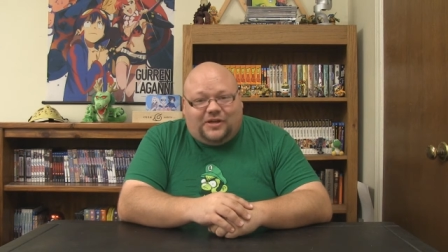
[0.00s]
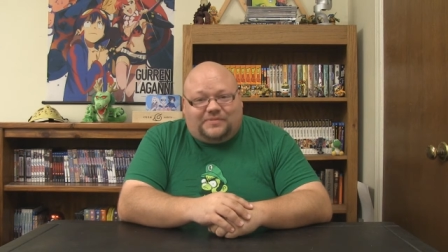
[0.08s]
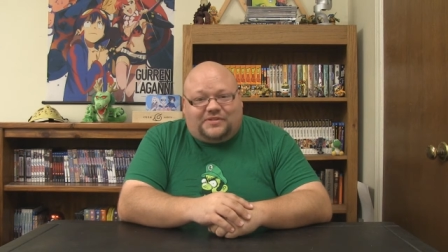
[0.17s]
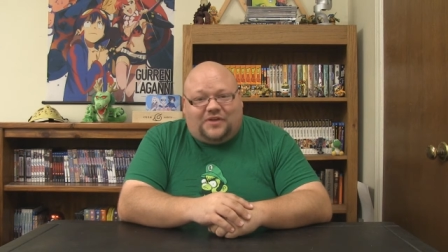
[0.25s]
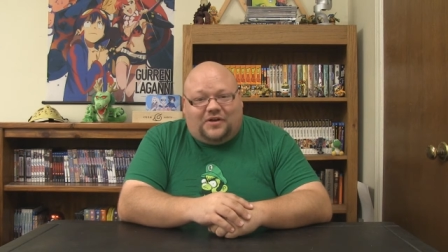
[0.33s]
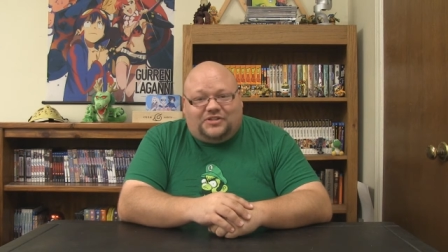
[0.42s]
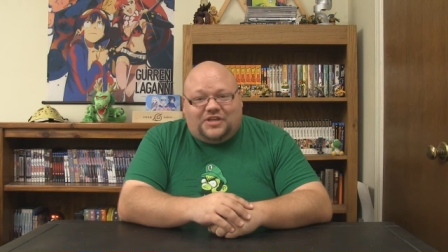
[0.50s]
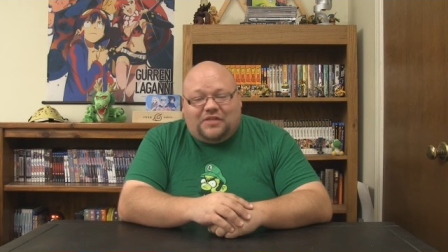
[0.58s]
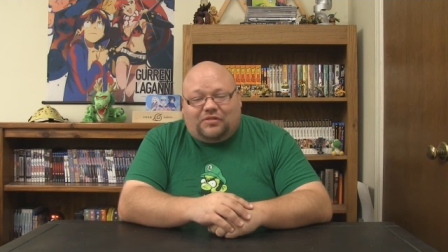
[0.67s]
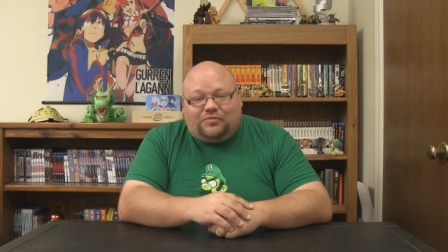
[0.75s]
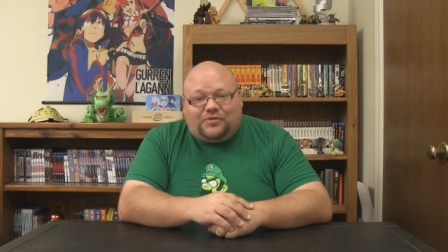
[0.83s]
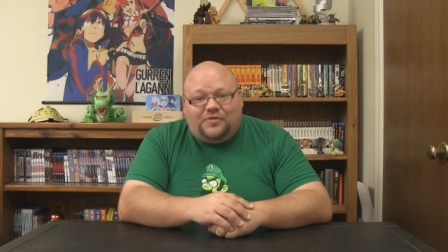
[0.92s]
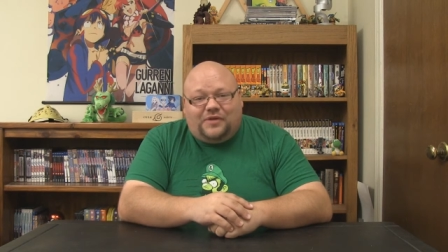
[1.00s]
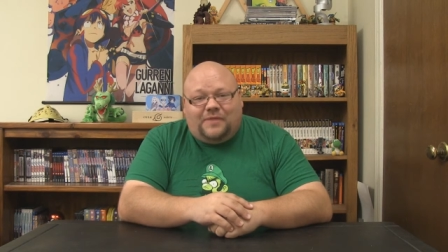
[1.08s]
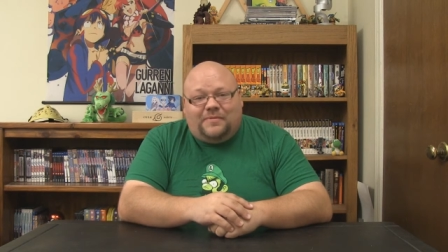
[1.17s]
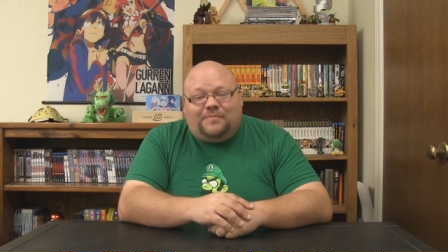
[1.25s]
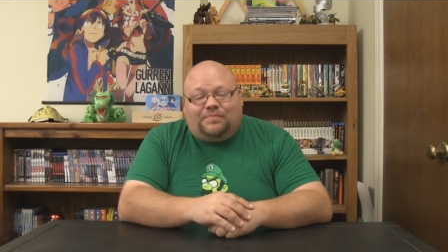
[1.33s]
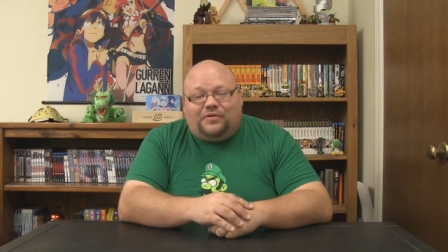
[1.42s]
up Sanji and thrown
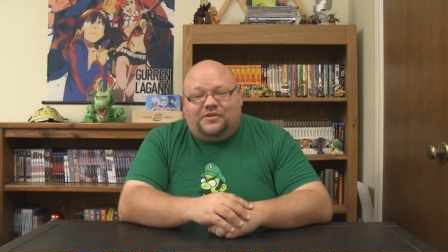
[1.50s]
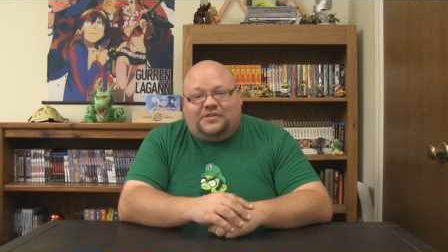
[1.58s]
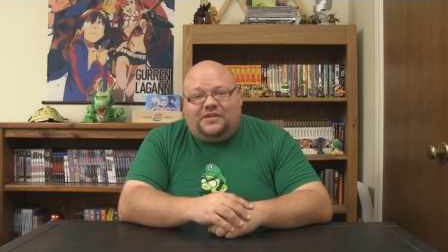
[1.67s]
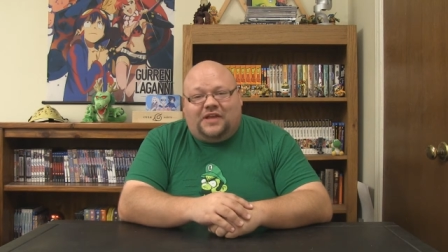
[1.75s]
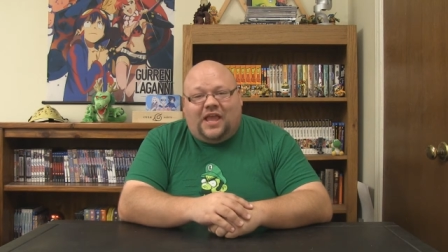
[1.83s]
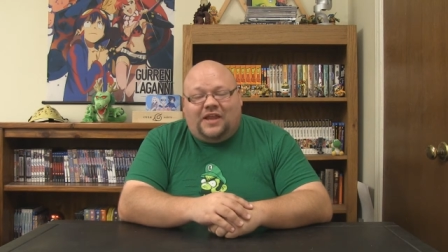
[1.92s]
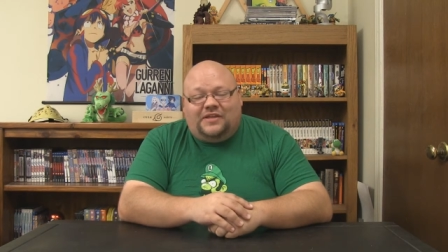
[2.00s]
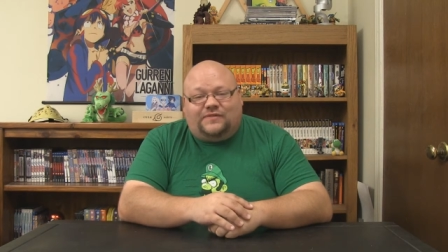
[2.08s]
him in prison and